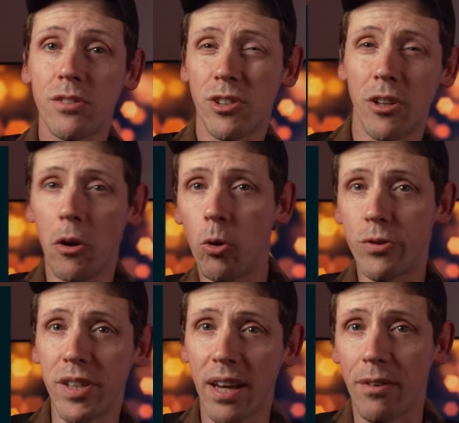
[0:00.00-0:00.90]
So all
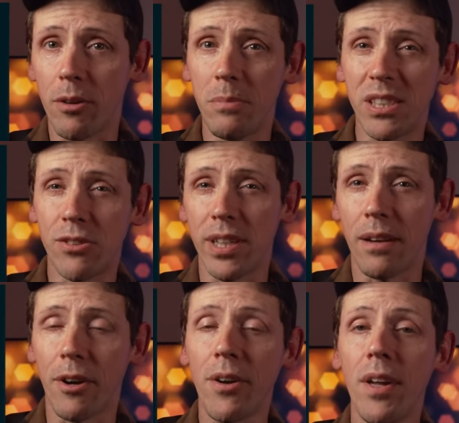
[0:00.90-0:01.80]
together, mixed
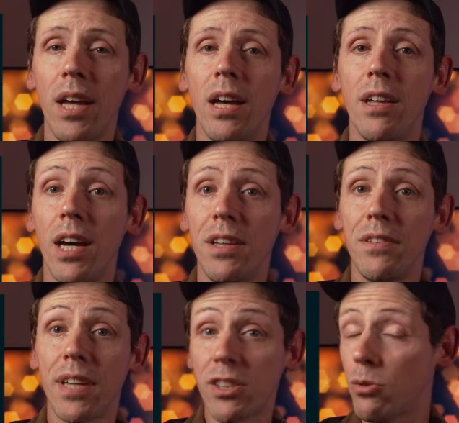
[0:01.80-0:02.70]
together.
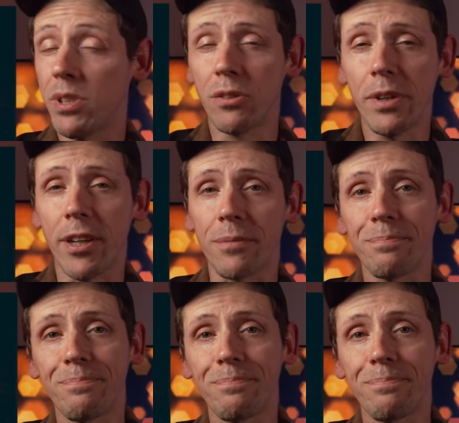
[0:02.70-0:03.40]
And that's always a winner.